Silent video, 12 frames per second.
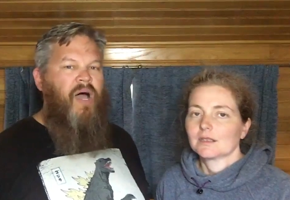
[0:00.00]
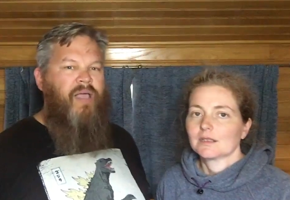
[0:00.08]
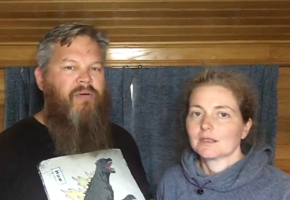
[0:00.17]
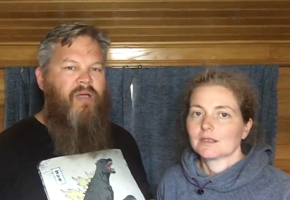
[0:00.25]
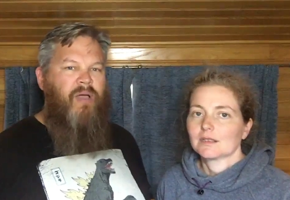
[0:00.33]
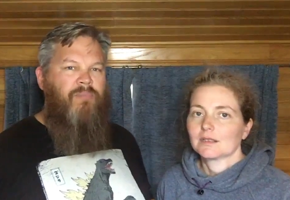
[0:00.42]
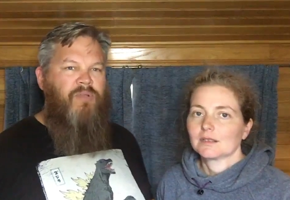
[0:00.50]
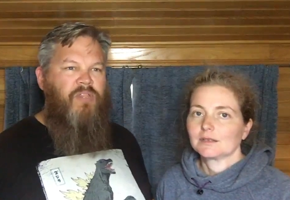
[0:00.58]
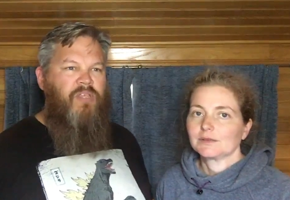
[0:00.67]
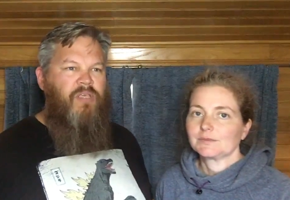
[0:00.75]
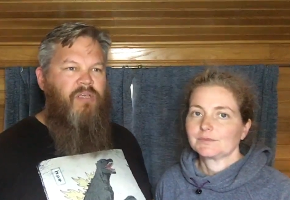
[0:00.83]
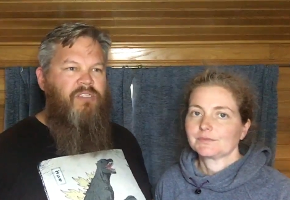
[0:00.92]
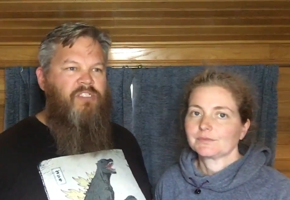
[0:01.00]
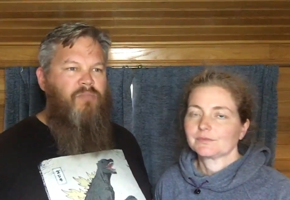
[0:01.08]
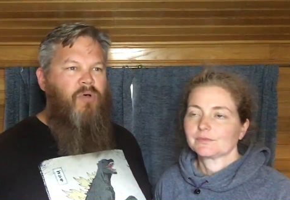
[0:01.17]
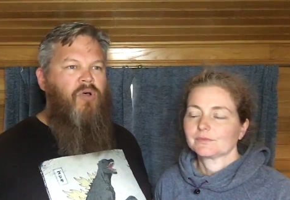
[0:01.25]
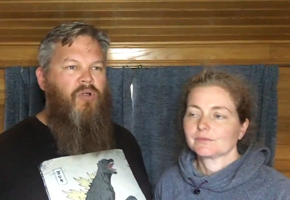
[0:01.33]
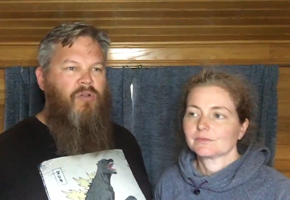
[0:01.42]
Speaker 1: I grabbed the
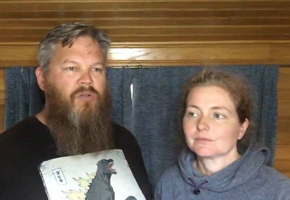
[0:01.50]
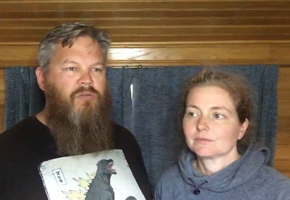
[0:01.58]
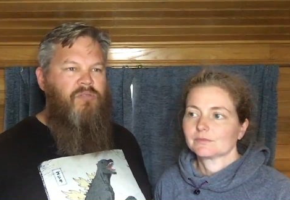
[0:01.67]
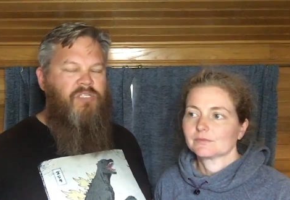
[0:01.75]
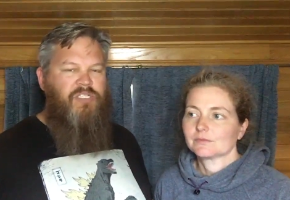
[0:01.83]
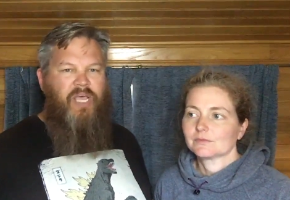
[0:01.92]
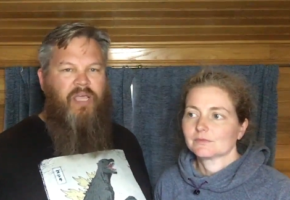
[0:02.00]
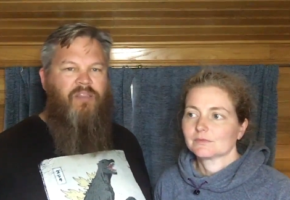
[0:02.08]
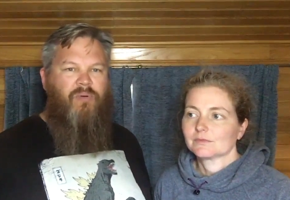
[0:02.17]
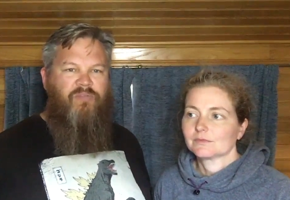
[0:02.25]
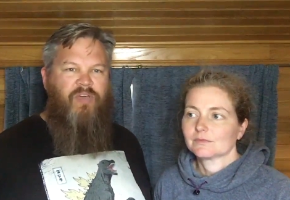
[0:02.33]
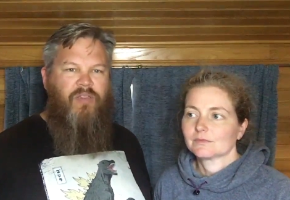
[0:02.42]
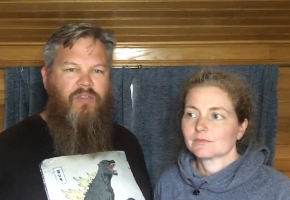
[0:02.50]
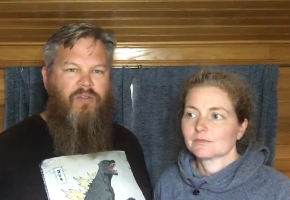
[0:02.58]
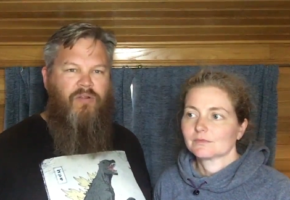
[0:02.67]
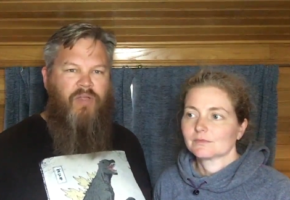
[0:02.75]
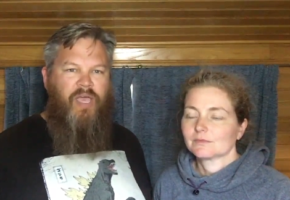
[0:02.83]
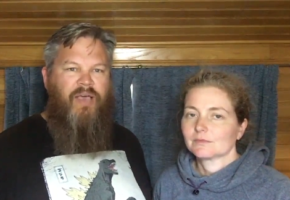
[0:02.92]
small stick that we've got, the
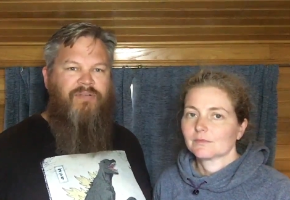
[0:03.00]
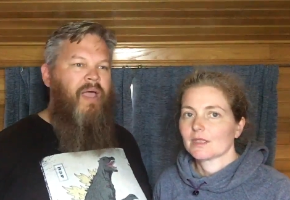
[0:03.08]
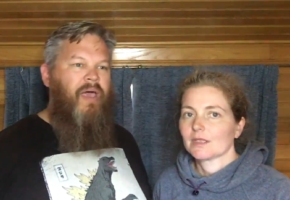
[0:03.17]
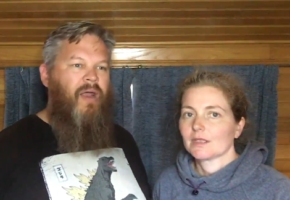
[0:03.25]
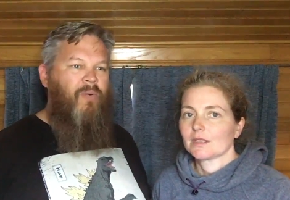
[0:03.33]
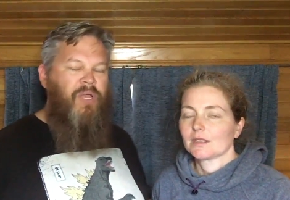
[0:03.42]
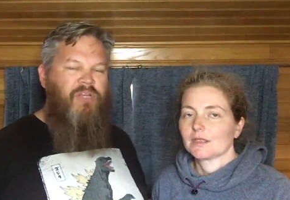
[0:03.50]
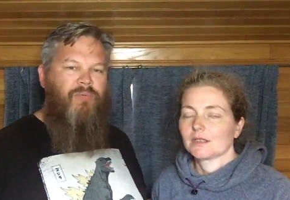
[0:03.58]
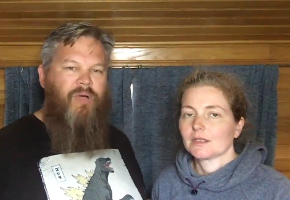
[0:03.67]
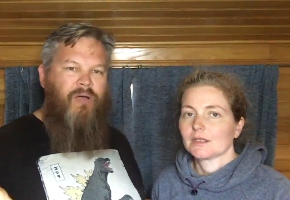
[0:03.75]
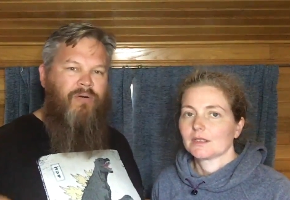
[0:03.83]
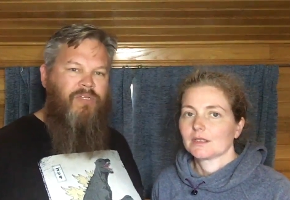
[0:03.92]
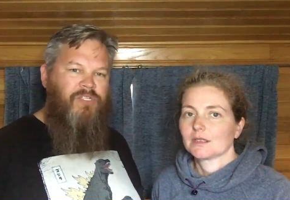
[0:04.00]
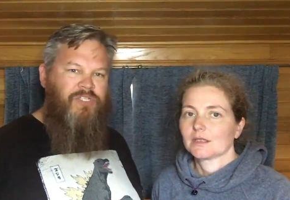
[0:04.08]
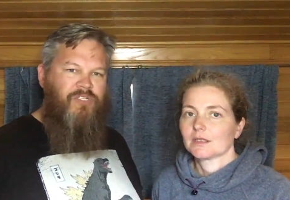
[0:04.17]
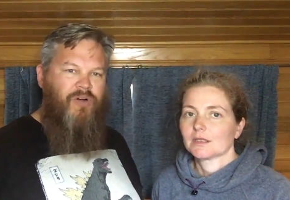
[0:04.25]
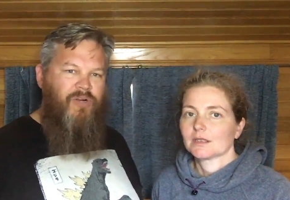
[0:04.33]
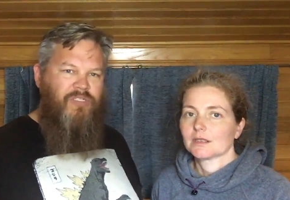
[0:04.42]
little gaff, and I went around and
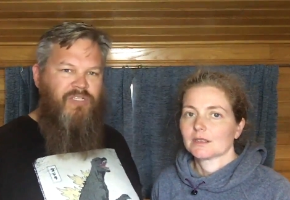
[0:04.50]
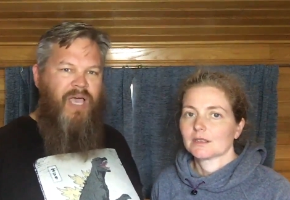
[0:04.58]
just started